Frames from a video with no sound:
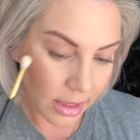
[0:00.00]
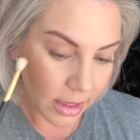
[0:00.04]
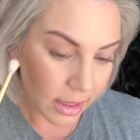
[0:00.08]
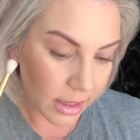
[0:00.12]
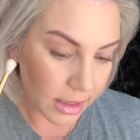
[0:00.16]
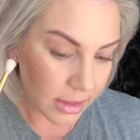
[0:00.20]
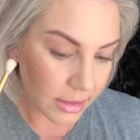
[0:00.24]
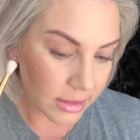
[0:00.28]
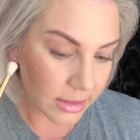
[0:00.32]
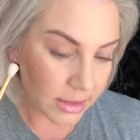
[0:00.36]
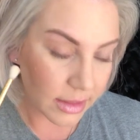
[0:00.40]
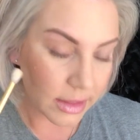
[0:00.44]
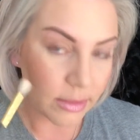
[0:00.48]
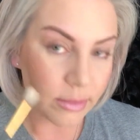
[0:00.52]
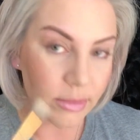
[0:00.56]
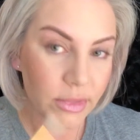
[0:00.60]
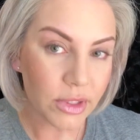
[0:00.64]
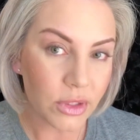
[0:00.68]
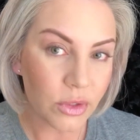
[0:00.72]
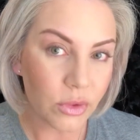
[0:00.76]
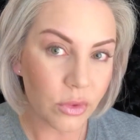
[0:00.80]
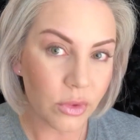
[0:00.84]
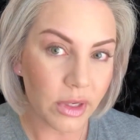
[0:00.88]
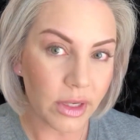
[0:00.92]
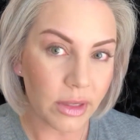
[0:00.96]
seems
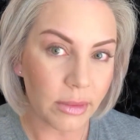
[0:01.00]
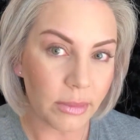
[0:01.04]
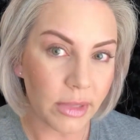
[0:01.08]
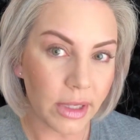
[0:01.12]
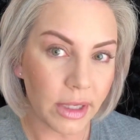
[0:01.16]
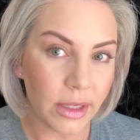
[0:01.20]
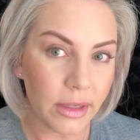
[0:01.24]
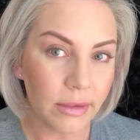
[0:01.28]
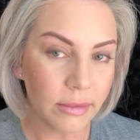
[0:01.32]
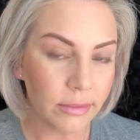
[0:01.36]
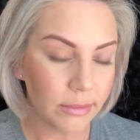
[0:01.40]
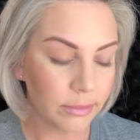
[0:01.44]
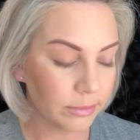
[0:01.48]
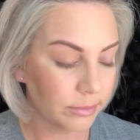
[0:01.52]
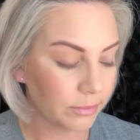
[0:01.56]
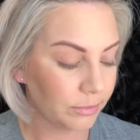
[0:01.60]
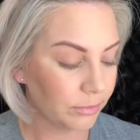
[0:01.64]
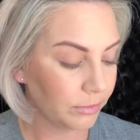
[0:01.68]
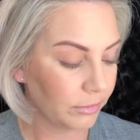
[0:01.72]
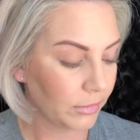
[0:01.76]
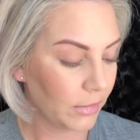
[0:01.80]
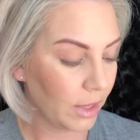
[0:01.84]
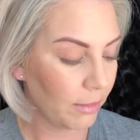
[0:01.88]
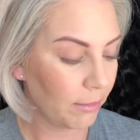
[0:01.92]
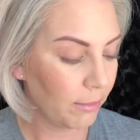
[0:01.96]
creamy,
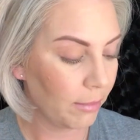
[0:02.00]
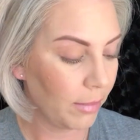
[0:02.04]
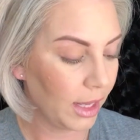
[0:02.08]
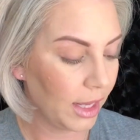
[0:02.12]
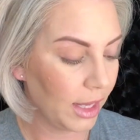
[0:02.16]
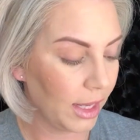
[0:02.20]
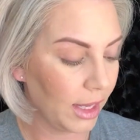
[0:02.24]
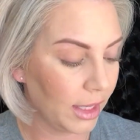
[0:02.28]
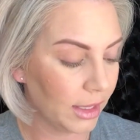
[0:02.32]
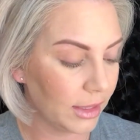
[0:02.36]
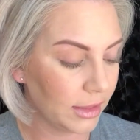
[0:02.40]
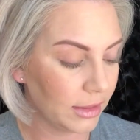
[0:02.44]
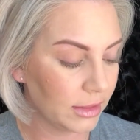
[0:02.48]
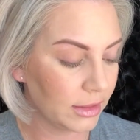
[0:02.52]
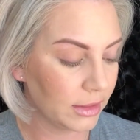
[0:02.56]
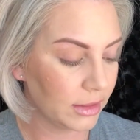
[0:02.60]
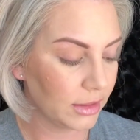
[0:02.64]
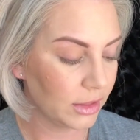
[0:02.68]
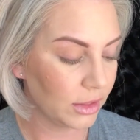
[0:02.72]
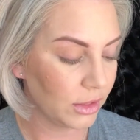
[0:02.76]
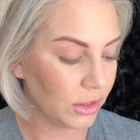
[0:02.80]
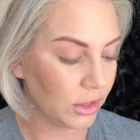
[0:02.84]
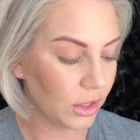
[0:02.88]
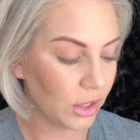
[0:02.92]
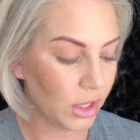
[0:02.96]
but
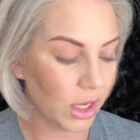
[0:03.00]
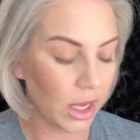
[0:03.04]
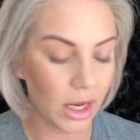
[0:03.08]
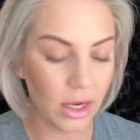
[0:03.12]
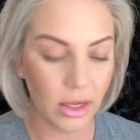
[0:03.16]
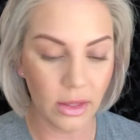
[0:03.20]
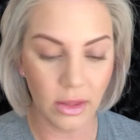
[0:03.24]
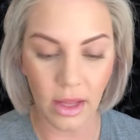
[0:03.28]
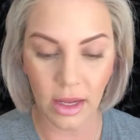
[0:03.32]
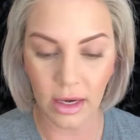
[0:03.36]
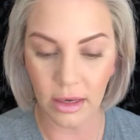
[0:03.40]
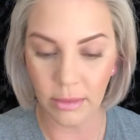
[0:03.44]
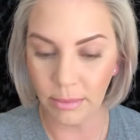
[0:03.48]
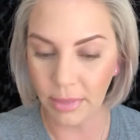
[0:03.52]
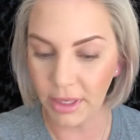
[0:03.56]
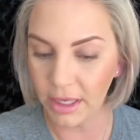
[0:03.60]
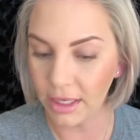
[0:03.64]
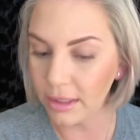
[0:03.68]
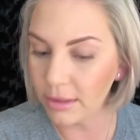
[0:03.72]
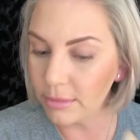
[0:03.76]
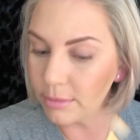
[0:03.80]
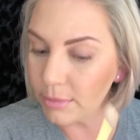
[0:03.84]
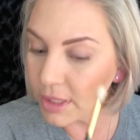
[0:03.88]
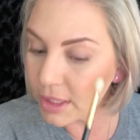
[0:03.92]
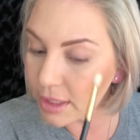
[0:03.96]
not a lot of
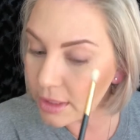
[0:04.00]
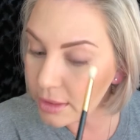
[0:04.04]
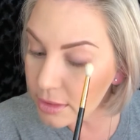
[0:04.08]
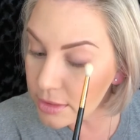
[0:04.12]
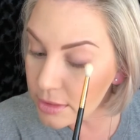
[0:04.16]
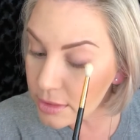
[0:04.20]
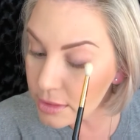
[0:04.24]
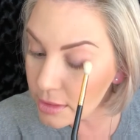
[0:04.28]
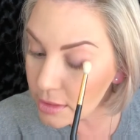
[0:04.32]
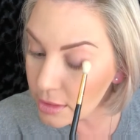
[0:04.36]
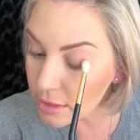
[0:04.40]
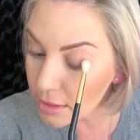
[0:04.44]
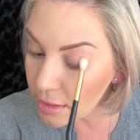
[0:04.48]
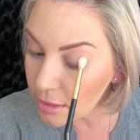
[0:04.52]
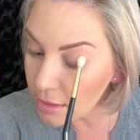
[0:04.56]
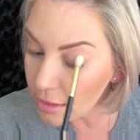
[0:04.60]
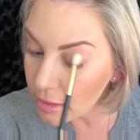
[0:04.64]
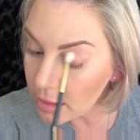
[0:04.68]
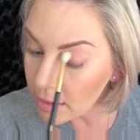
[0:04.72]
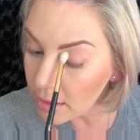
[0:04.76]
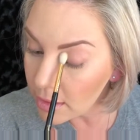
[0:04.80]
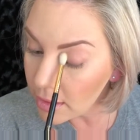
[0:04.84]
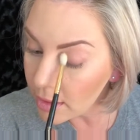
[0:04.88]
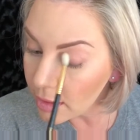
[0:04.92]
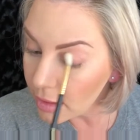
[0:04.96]
pigment.
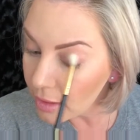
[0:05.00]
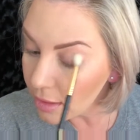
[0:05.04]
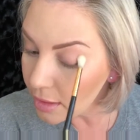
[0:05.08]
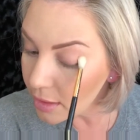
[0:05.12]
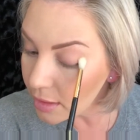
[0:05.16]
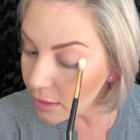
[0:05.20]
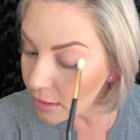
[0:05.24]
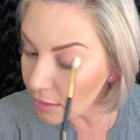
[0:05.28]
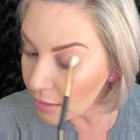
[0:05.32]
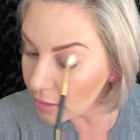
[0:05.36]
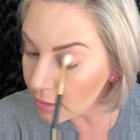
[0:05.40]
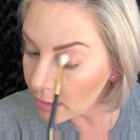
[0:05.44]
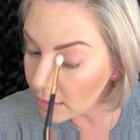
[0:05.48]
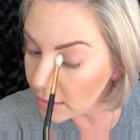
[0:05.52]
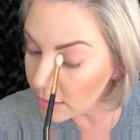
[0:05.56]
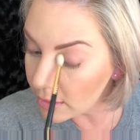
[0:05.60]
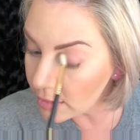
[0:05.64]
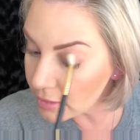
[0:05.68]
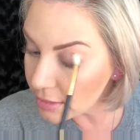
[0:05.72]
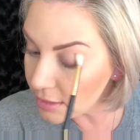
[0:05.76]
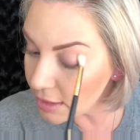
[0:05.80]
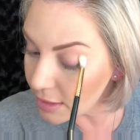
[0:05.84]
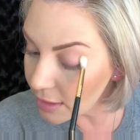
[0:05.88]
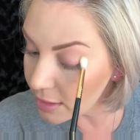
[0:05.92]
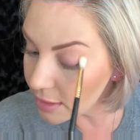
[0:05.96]
It
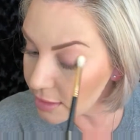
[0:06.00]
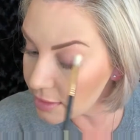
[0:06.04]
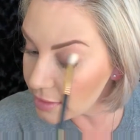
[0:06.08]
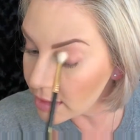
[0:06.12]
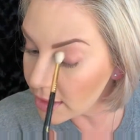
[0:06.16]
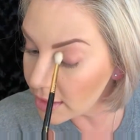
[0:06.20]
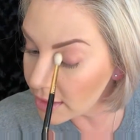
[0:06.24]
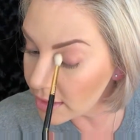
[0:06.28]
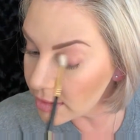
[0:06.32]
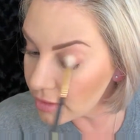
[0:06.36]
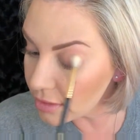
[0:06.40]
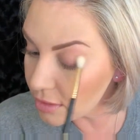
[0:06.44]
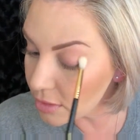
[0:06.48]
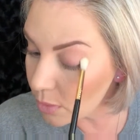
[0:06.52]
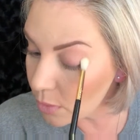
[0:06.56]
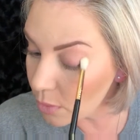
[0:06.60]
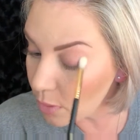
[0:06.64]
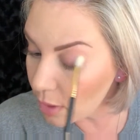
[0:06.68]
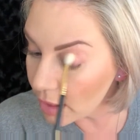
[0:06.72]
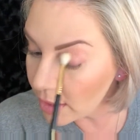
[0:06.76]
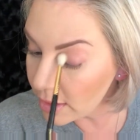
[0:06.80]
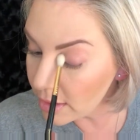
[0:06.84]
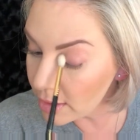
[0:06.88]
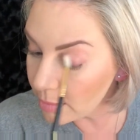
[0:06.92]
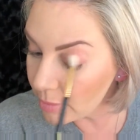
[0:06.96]
looks like it takes
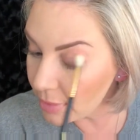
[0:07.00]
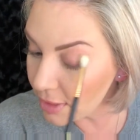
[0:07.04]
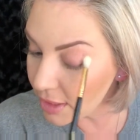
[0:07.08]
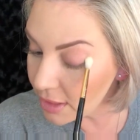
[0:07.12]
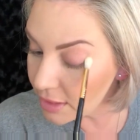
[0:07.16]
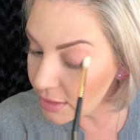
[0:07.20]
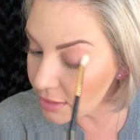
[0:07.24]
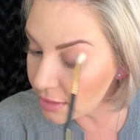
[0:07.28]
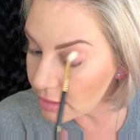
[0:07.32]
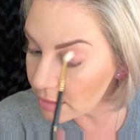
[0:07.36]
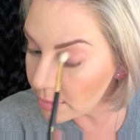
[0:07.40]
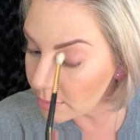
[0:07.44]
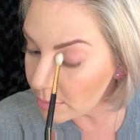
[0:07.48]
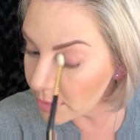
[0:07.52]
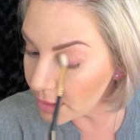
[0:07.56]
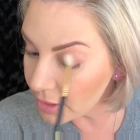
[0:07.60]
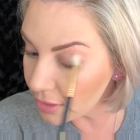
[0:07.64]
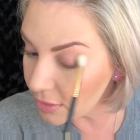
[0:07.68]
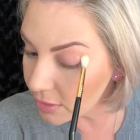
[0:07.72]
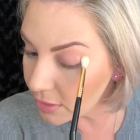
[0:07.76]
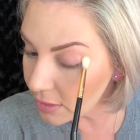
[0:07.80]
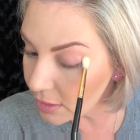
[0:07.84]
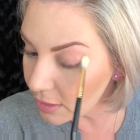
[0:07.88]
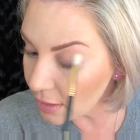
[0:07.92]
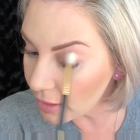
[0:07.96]
quite a bit to
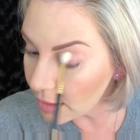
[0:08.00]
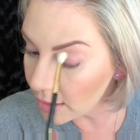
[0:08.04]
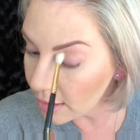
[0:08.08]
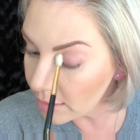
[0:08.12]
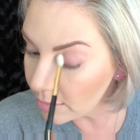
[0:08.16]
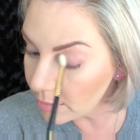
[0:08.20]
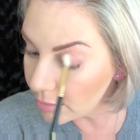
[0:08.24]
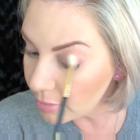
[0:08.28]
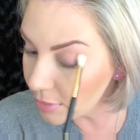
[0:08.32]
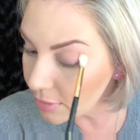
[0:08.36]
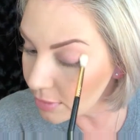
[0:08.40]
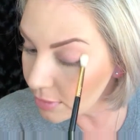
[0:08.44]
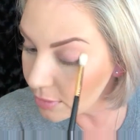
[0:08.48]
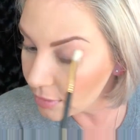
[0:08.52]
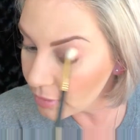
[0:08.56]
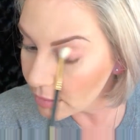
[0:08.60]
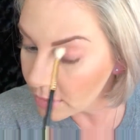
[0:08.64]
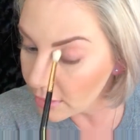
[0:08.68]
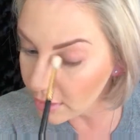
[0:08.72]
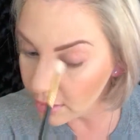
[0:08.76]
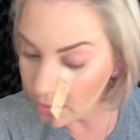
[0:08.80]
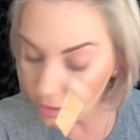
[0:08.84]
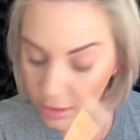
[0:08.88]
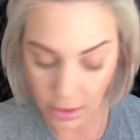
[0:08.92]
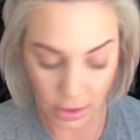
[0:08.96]
build it up.
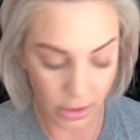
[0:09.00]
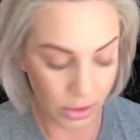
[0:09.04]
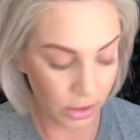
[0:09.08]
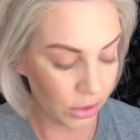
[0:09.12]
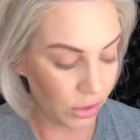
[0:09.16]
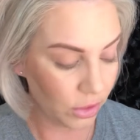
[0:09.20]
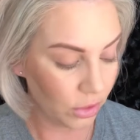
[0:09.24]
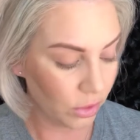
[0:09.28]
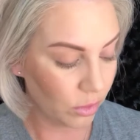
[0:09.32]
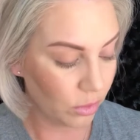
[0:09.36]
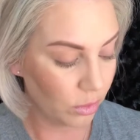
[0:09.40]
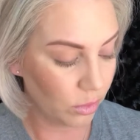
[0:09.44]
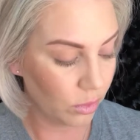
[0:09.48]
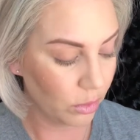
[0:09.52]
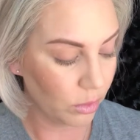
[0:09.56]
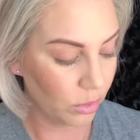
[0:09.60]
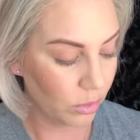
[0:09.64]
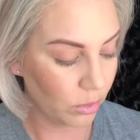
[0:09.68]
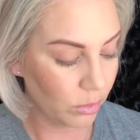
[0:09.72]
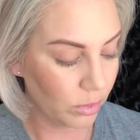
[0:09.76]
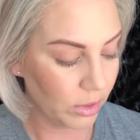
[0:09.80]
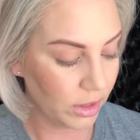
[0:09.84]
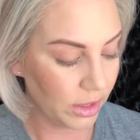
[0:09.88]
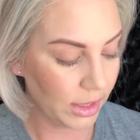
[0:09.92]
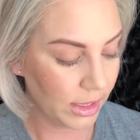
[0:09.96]
You
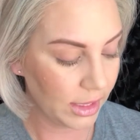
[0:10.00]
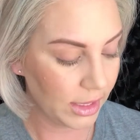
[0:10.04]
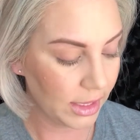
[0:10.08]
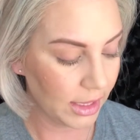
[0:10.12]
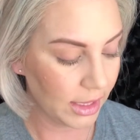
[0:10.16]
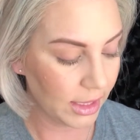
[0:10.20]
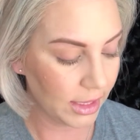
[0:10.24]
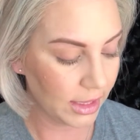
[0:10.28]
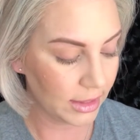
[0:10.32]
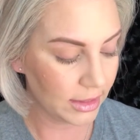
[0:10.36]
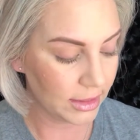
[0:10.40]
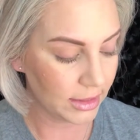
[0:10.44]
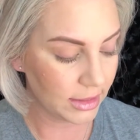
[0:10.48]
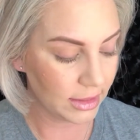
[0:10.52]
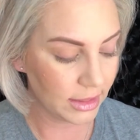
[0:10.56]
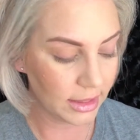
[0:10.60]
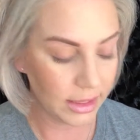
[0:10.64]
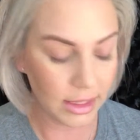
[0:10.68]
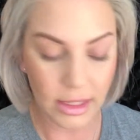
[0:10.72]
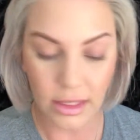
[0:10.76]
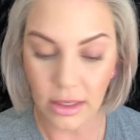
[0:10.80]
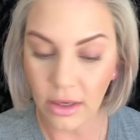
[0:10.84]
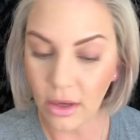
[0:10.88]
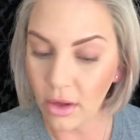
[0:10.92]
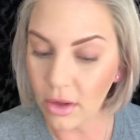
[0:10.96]
really can't see
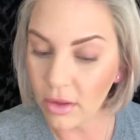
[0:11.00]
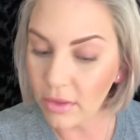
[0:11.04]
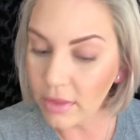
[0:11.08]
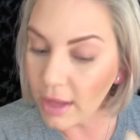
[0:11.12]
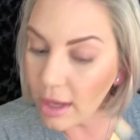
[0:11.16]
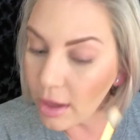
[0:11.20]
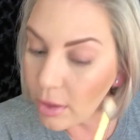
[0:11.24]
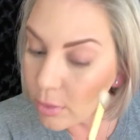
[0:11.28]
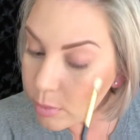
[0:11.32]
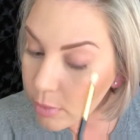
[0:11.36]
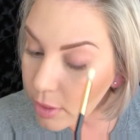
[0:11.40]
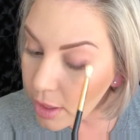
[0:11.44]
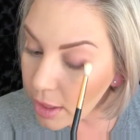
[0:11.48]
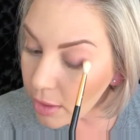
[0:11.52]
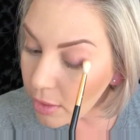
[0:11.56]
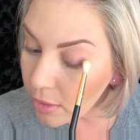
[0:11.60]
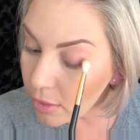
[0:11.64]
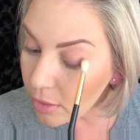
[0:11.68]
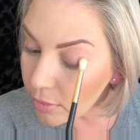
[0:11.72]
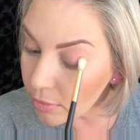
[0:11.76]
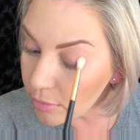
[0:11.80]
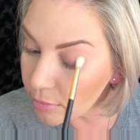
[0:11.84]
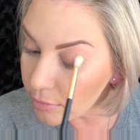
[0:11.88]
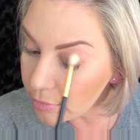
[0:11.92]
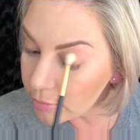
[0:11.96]
it all that
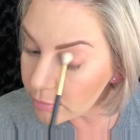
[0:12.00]
well,